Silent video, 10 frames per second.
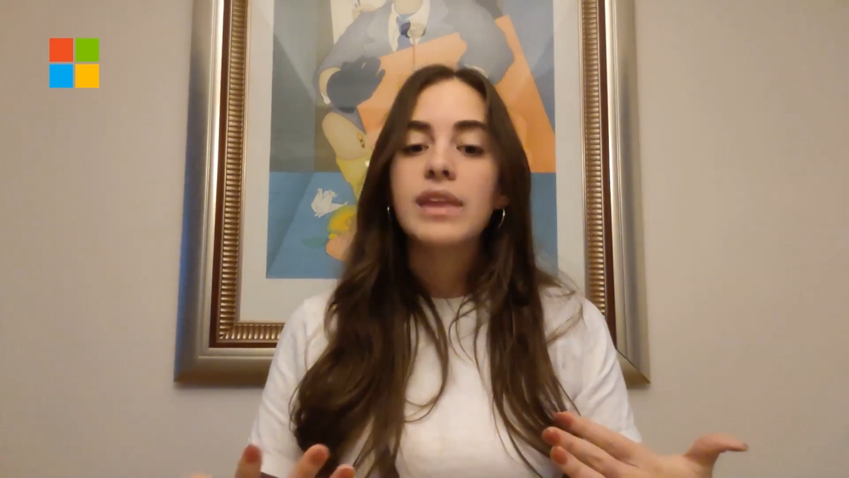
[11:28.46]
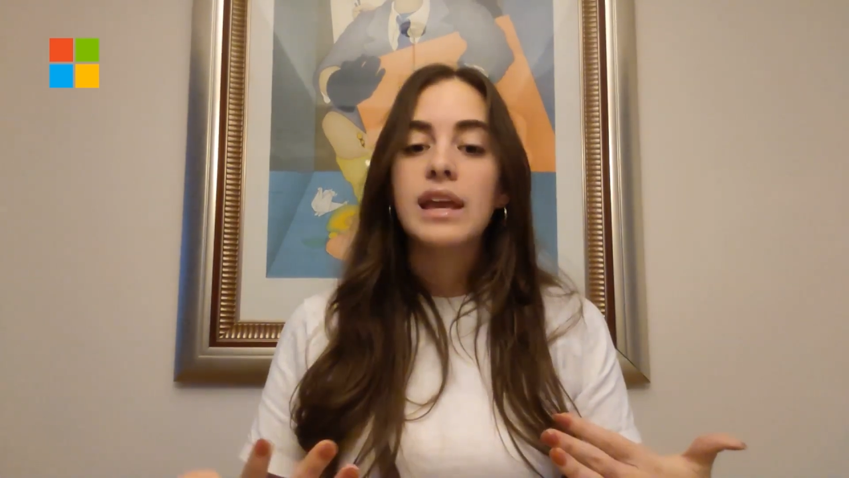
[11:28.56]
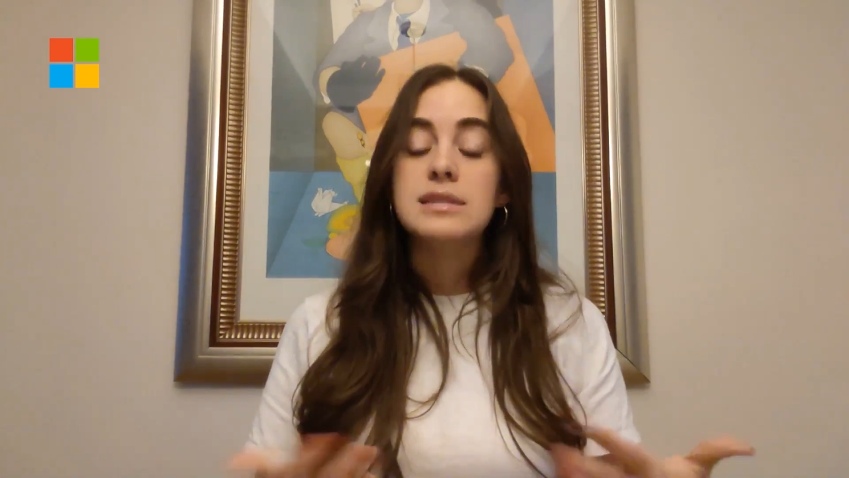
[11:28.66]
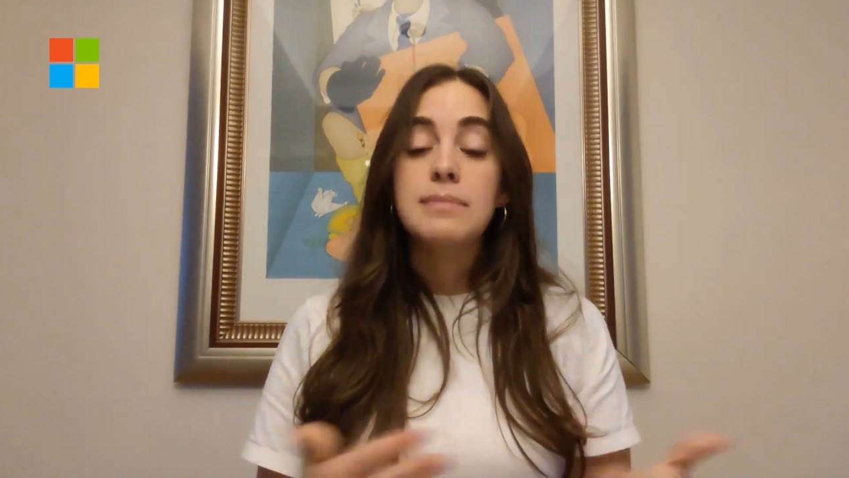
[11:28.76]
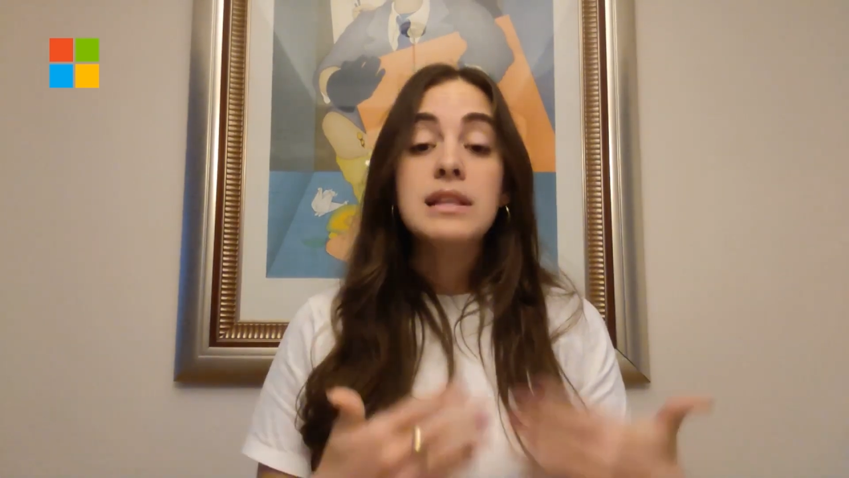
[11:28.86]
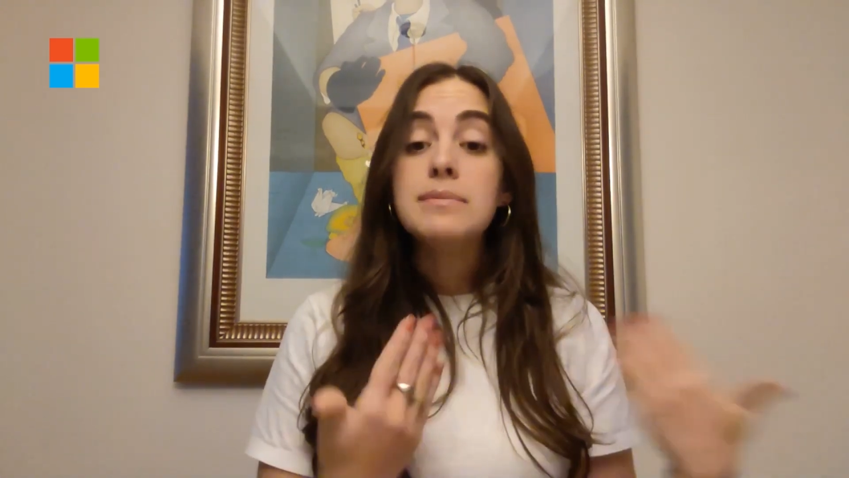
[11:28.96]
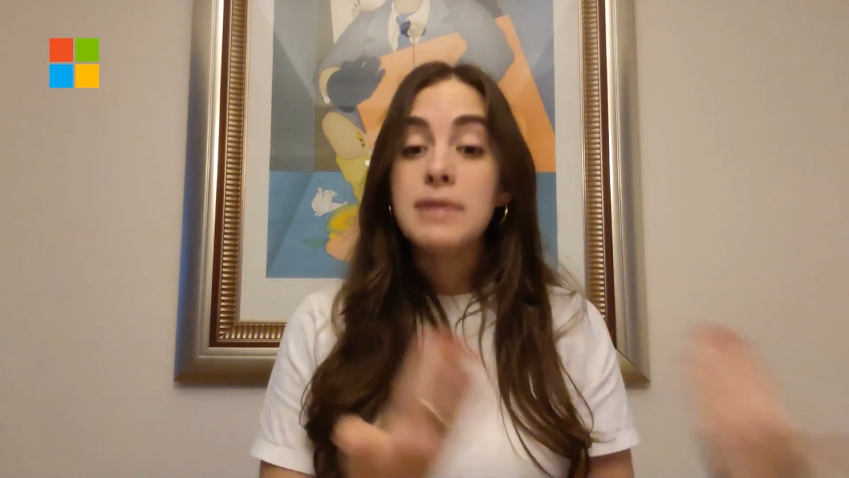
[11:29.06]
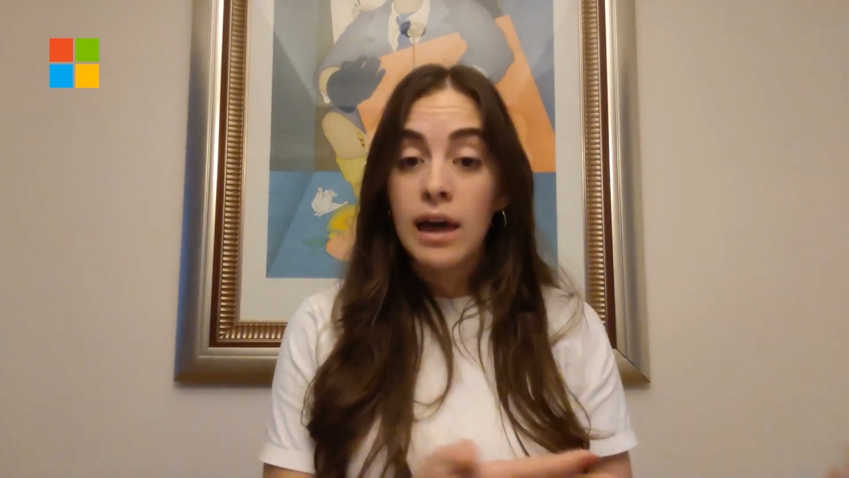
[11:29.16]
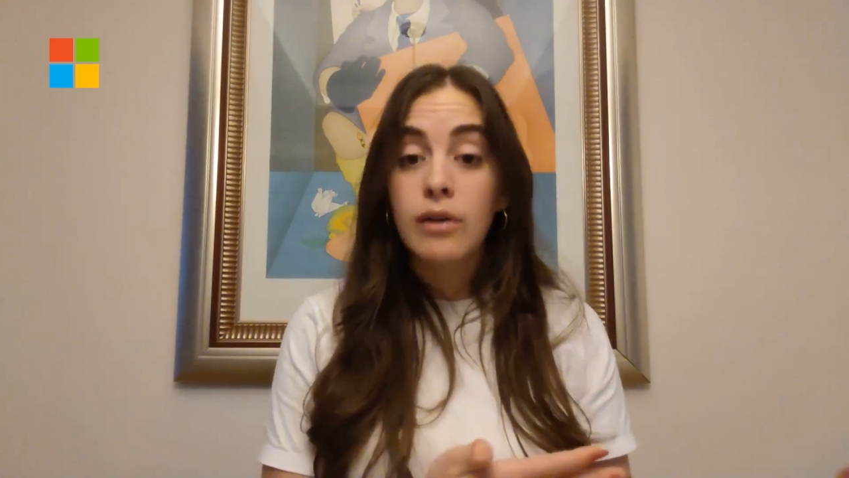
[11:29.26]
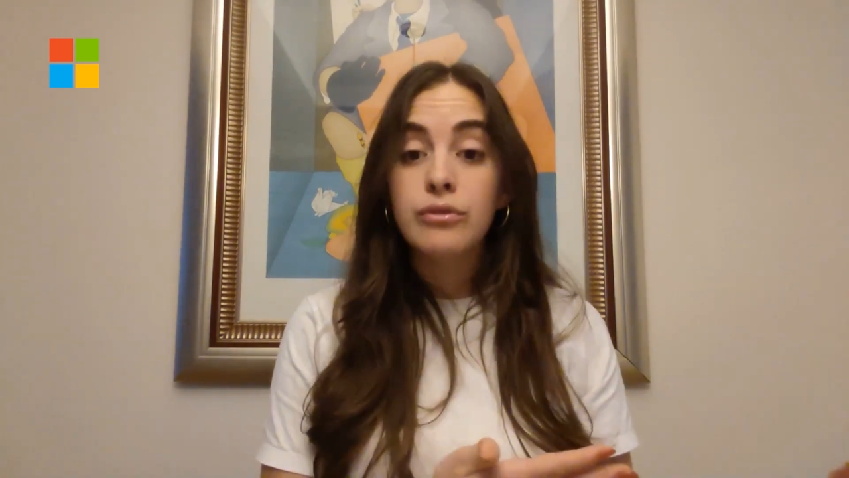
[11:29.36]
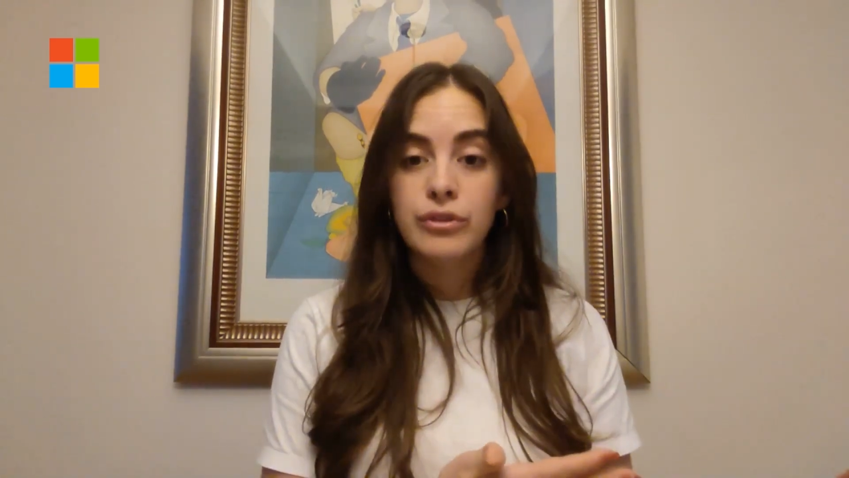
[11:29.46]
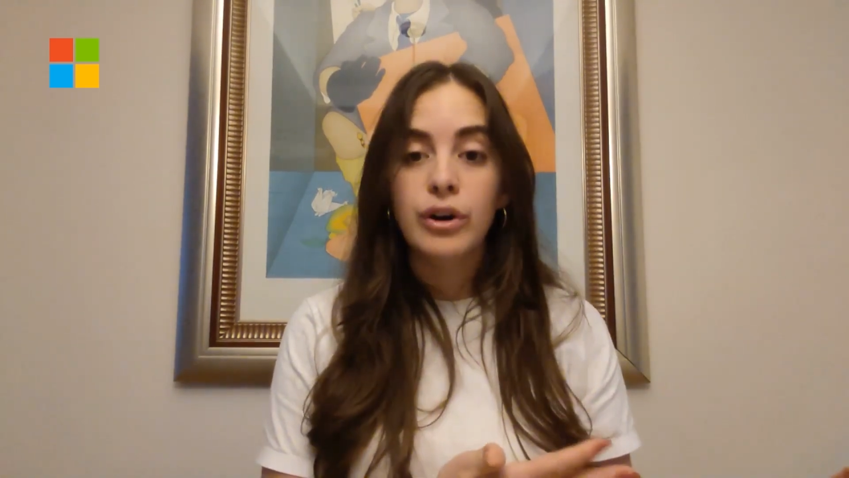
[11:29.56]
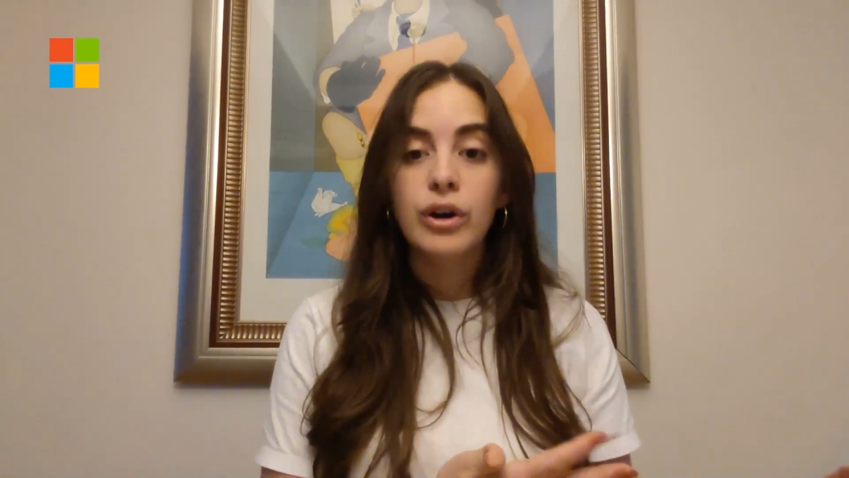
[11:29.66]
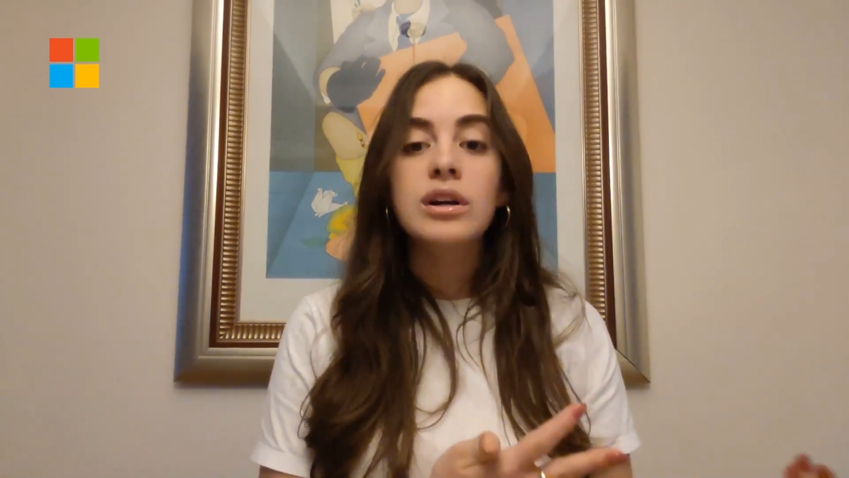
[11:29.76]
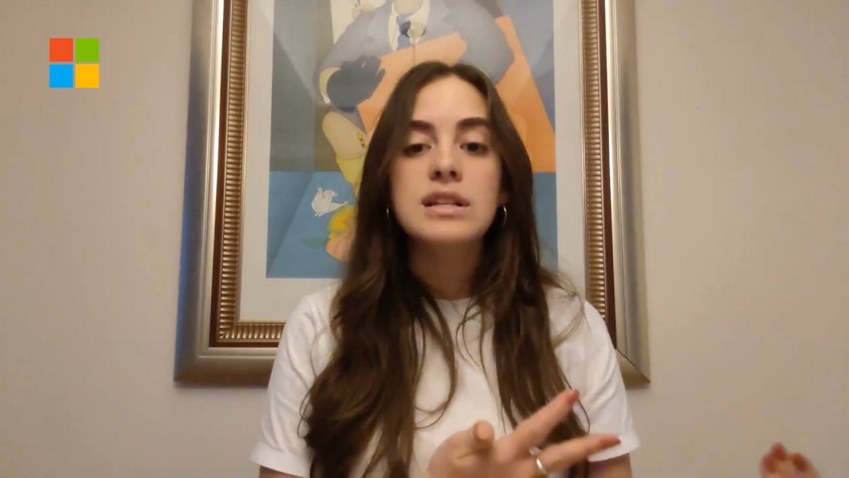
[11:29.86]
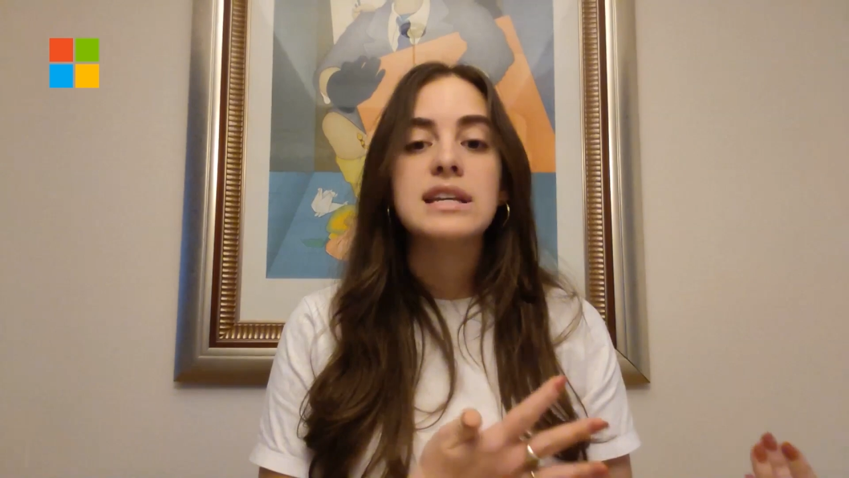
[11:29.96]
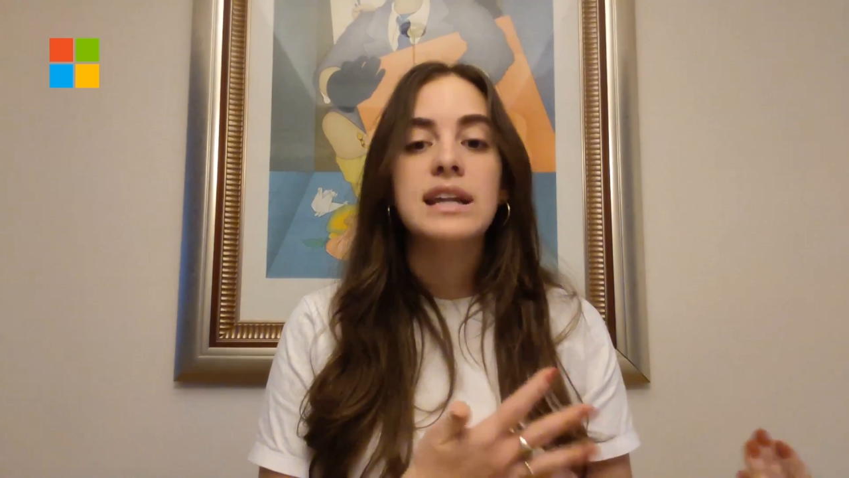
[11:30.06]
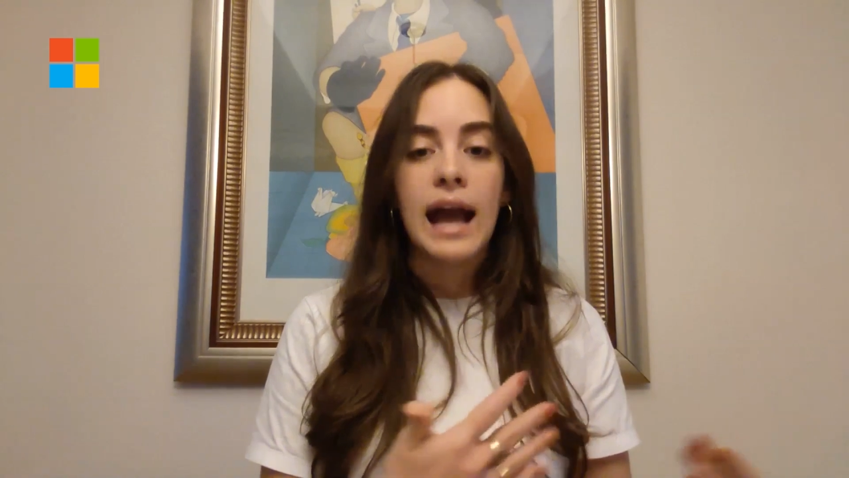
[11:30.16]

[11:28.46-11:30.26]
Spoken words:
it's meant to be helpful and it's going to